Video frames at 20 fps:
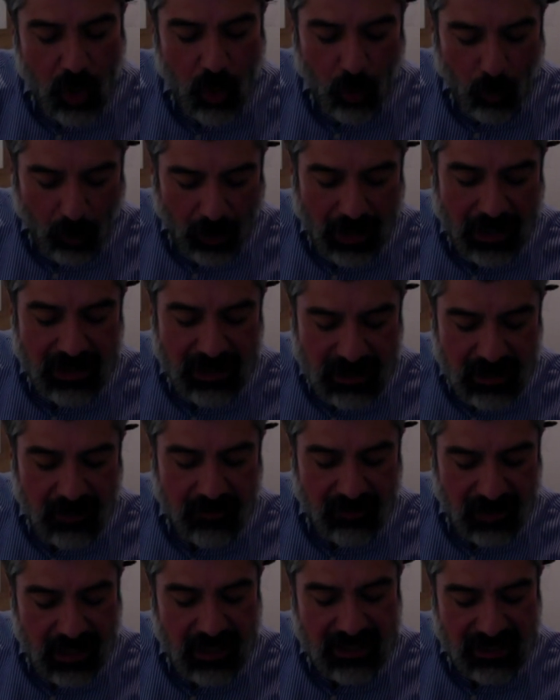
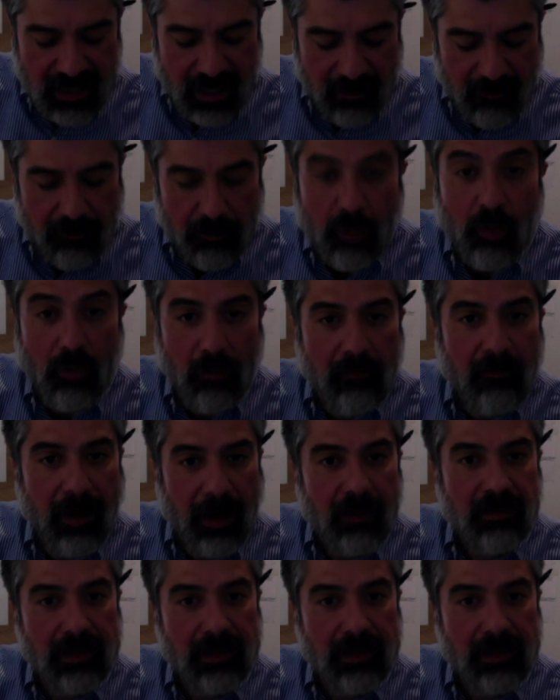relatively safe profile.